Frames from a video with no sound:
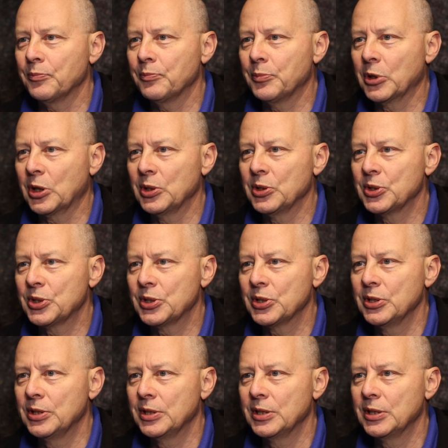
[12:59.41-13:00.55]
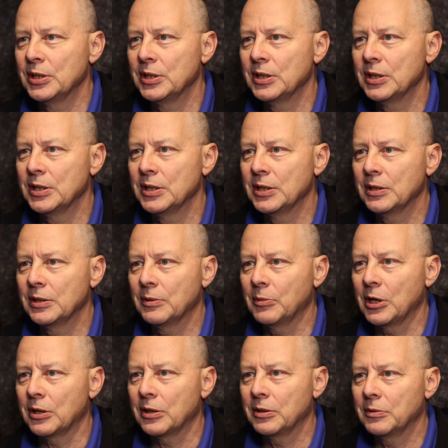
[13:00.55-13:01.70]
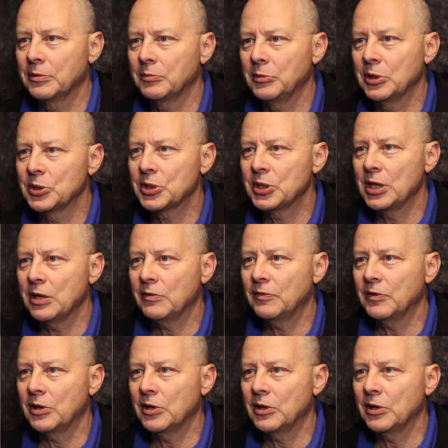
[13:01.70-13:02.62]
because, well, let's see how far